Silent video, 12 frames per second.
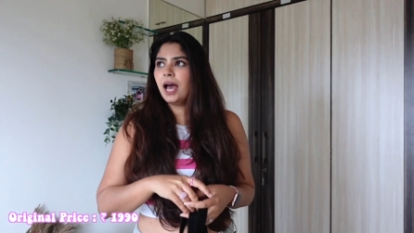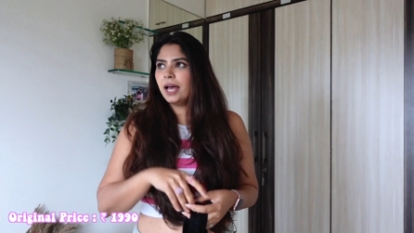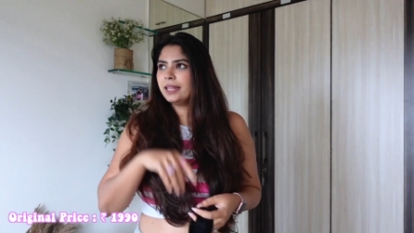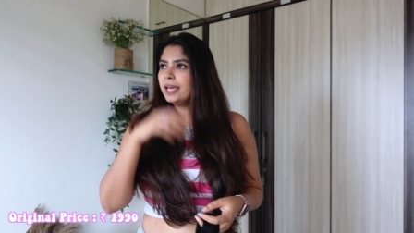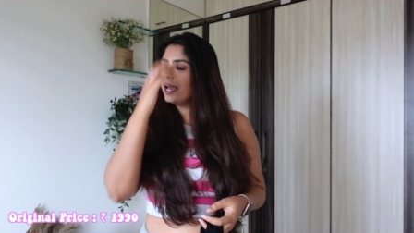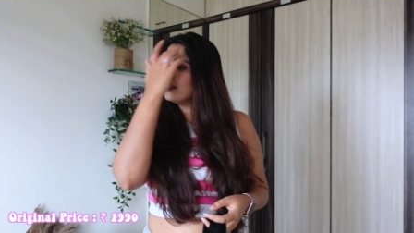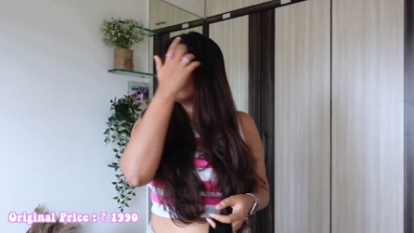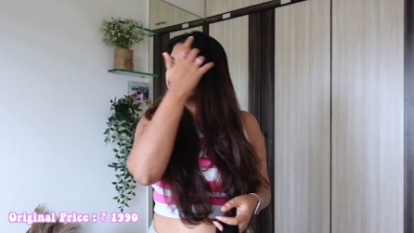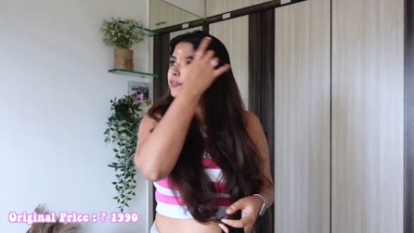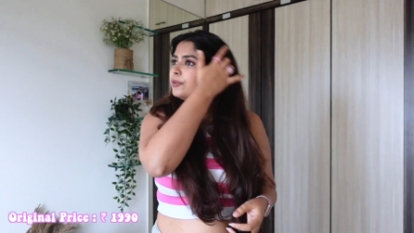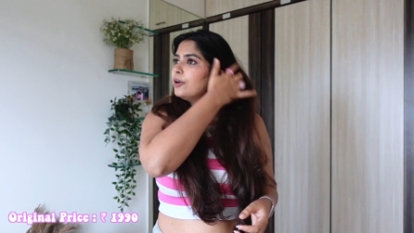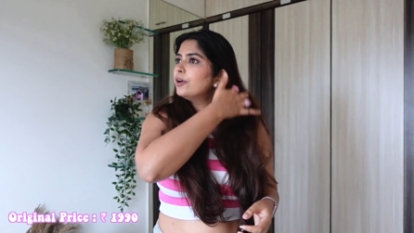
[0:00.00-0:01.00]
I think
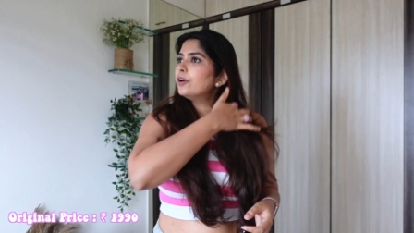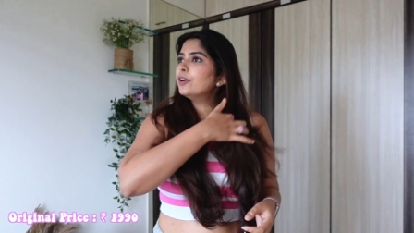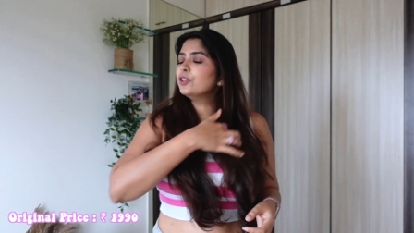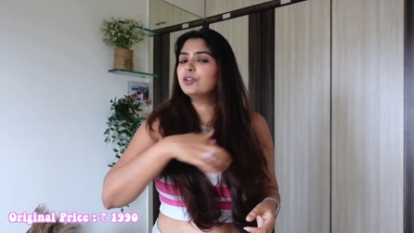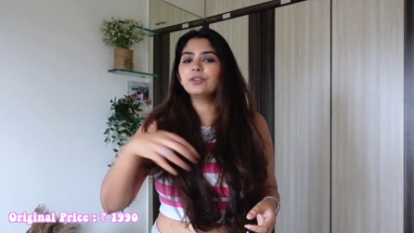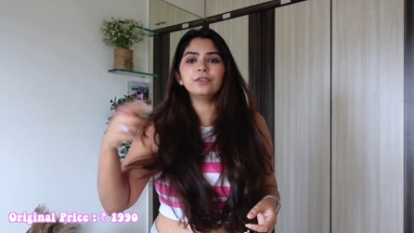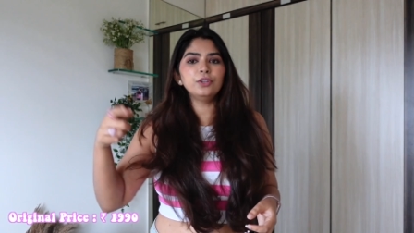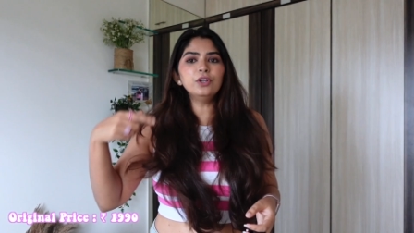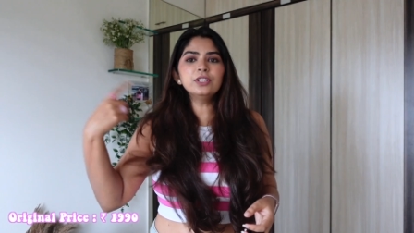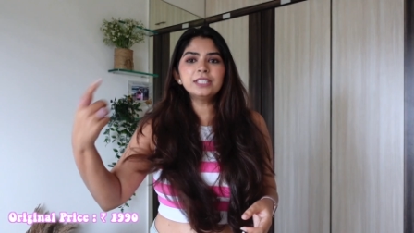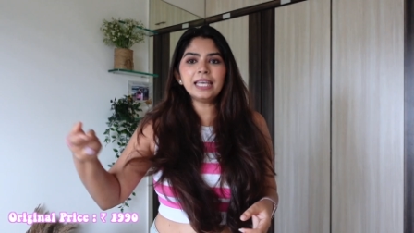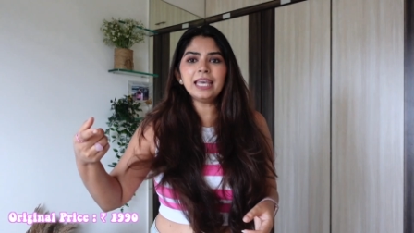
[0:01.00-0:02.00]

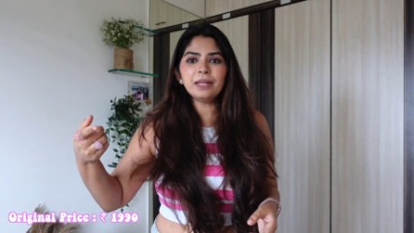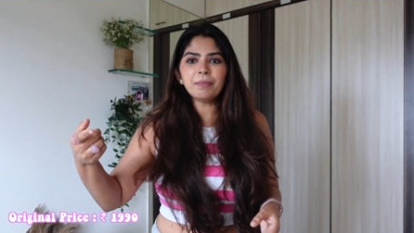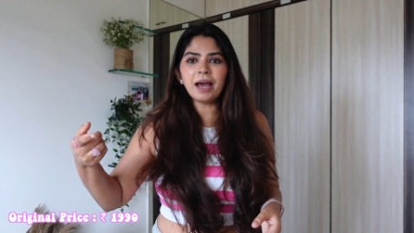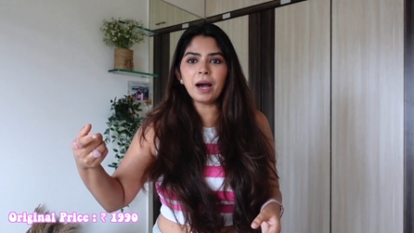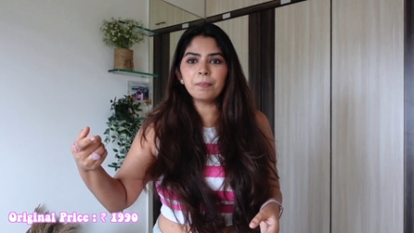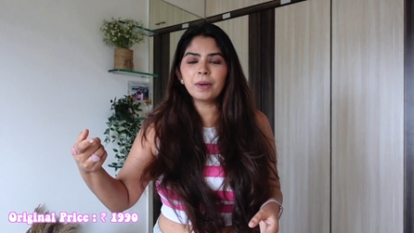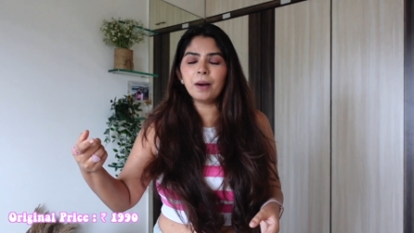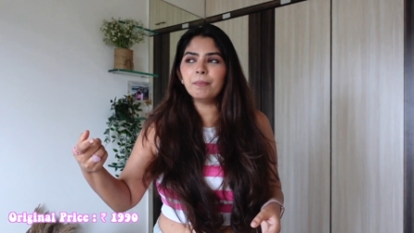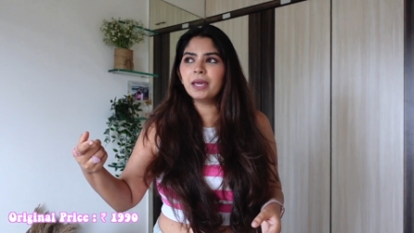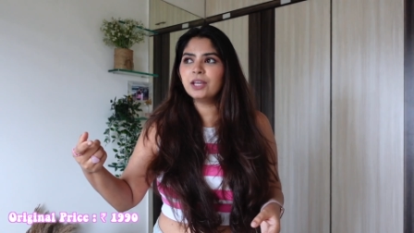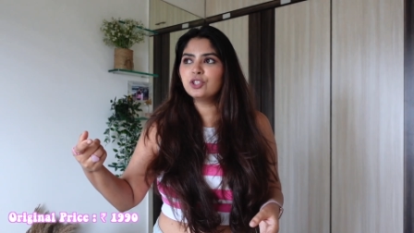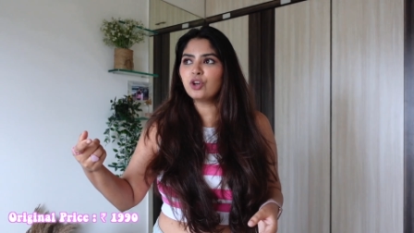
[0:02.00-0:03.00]
you'll see in my
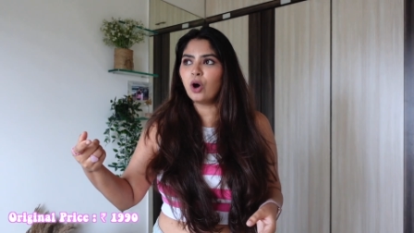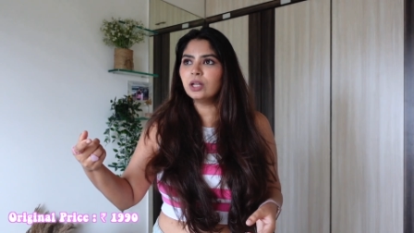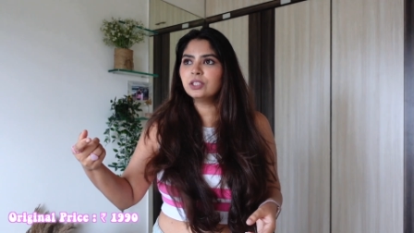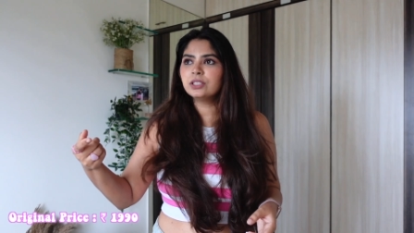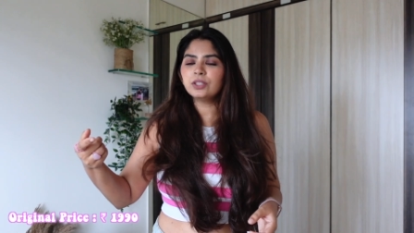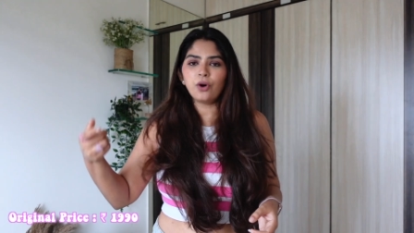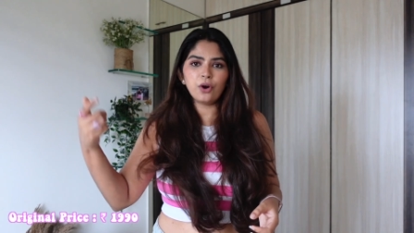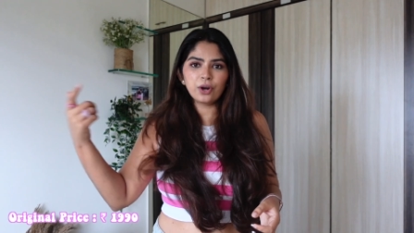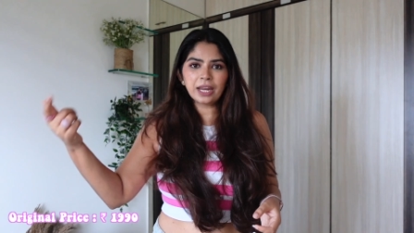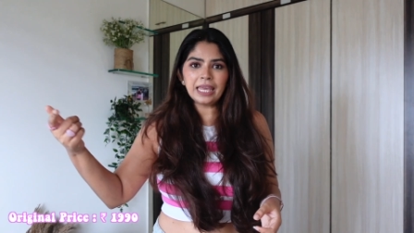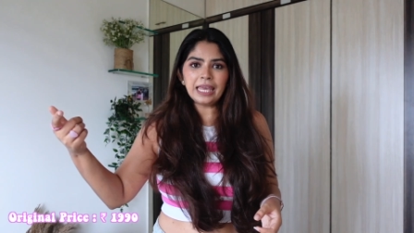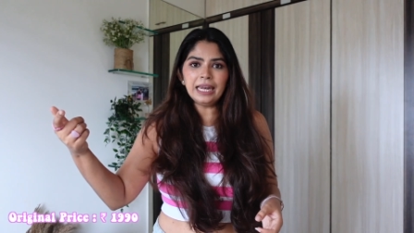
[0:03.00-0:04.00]
upcoming shorts or
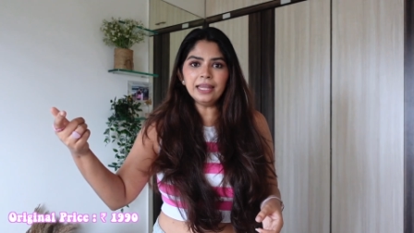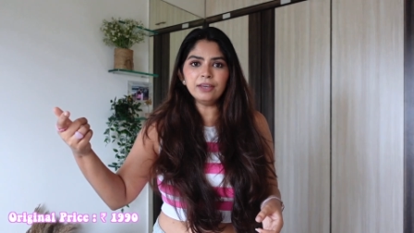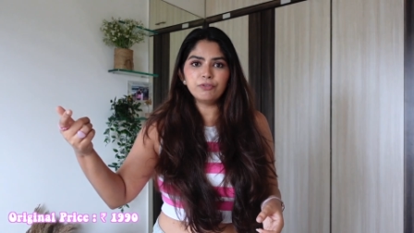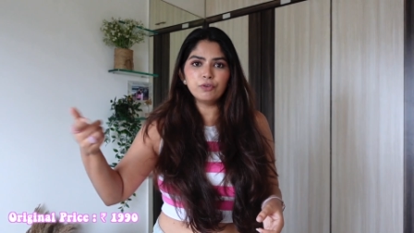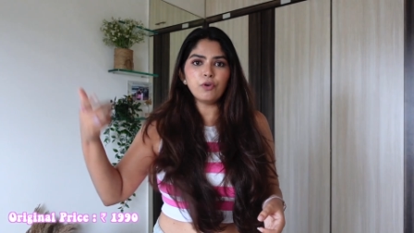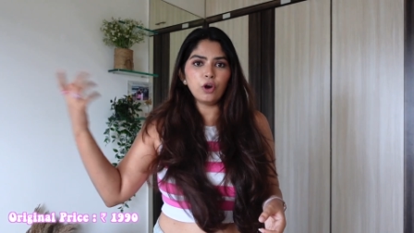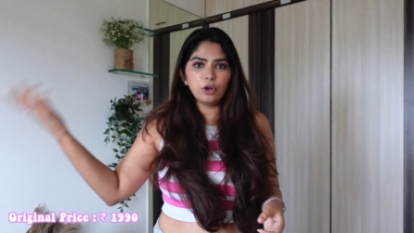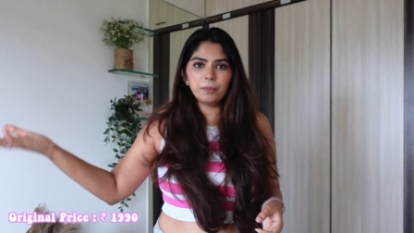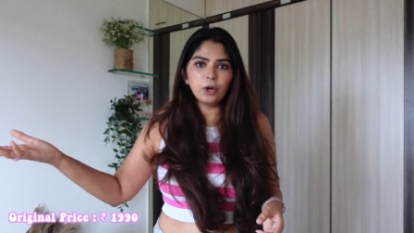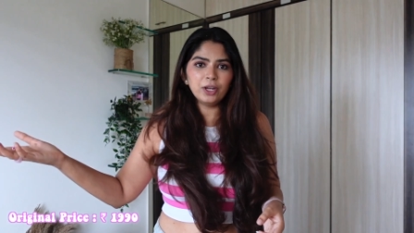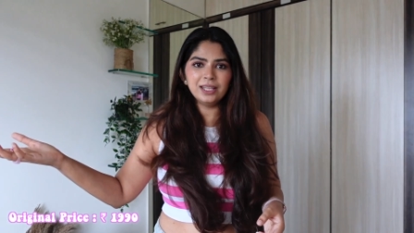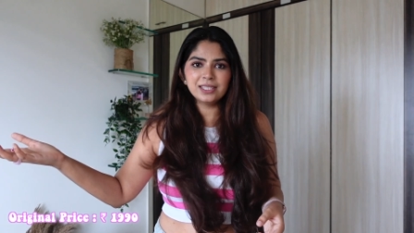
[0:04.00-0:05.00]
reel, if you follow me
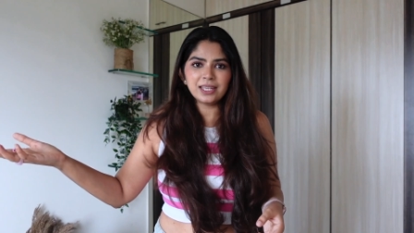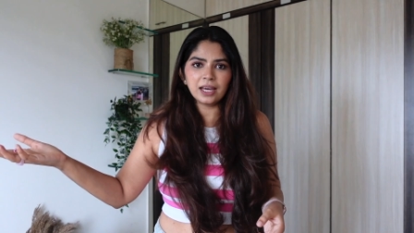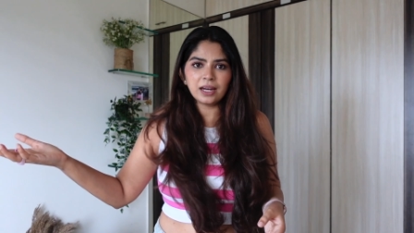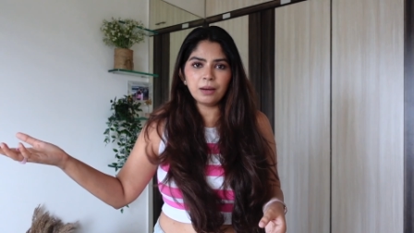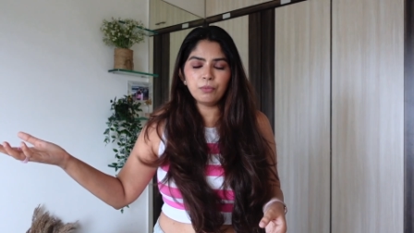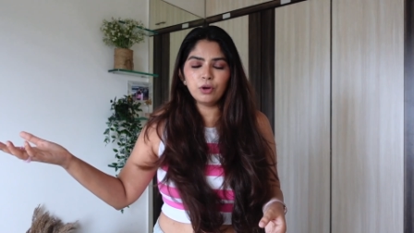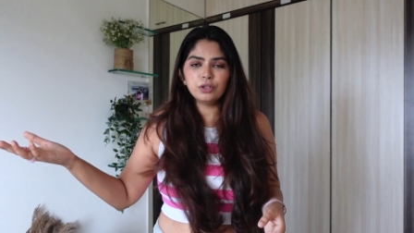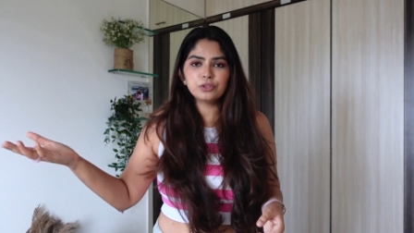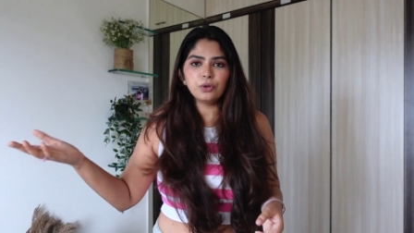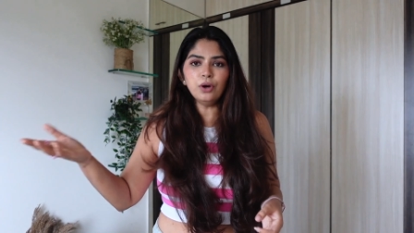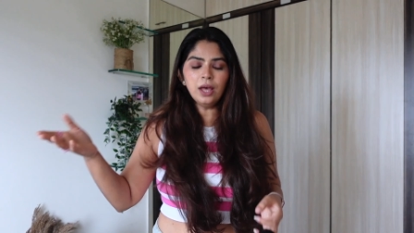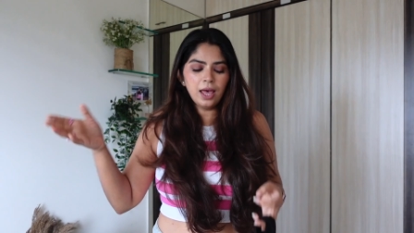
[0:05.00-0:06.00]
on Instagram
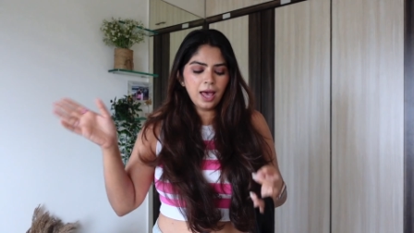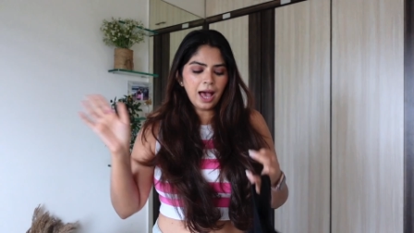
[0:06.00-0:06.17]
also,